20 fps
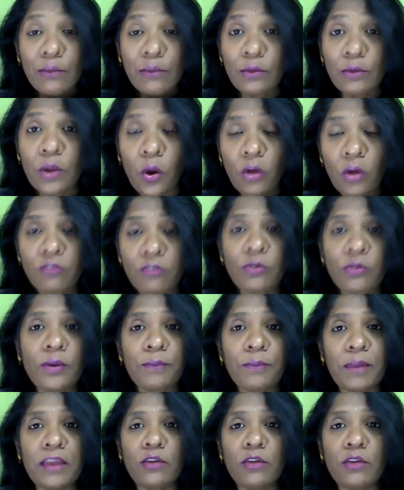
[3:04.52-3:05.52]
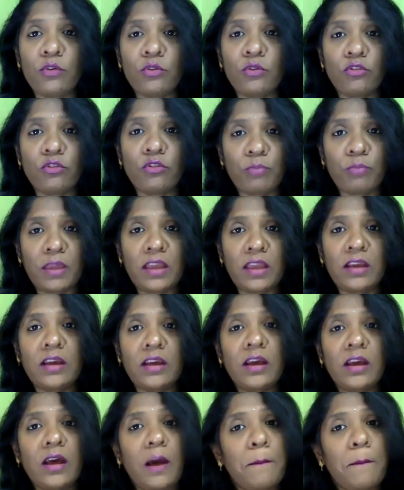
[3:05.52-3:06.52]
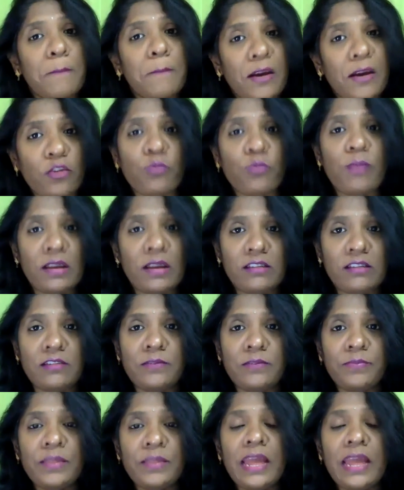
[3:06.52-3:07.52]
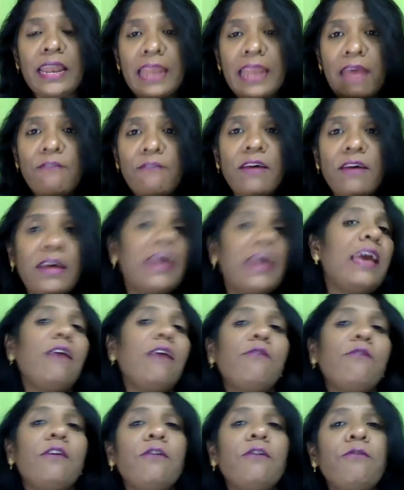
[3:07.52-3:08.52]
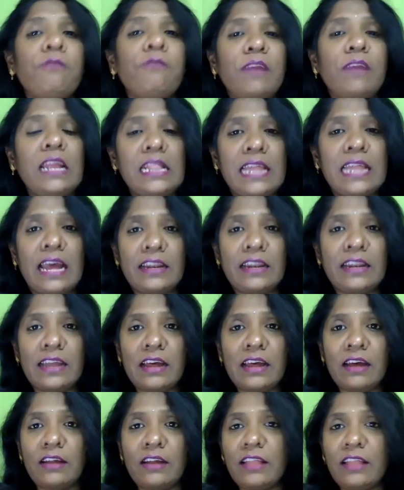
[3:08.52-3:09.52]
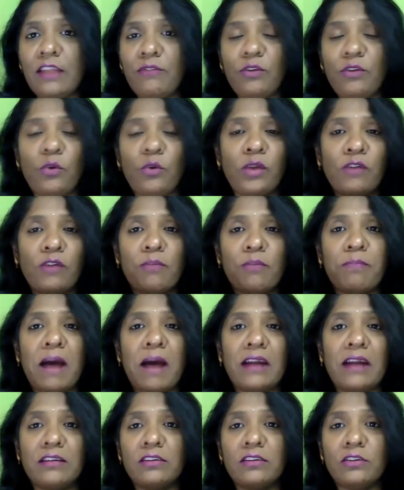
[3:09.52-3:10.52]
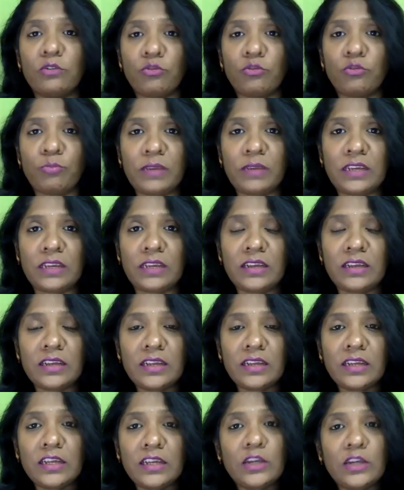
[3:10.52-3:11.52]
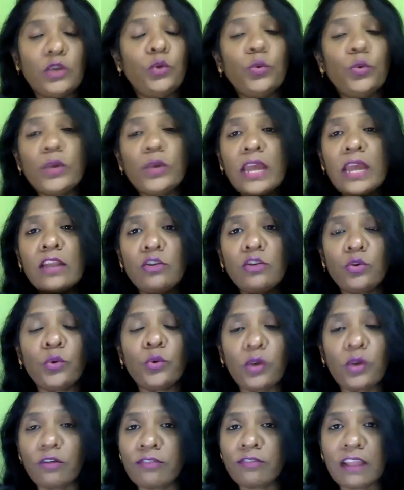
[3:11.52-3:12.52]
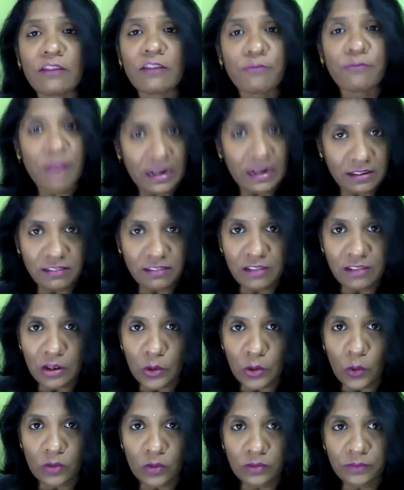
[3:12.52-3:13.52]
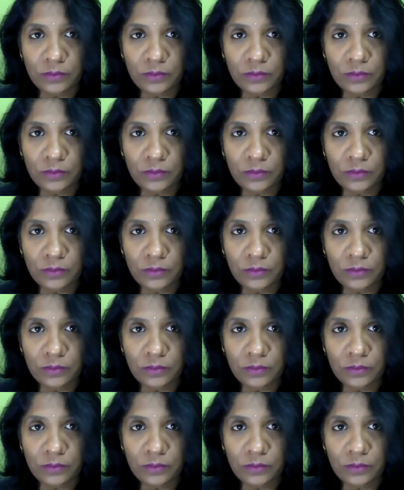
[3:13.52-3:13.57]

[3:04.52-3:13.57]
will also make you to speak much better. Never ever feel that we don't have a partner to speak. You can do your self practice a lot.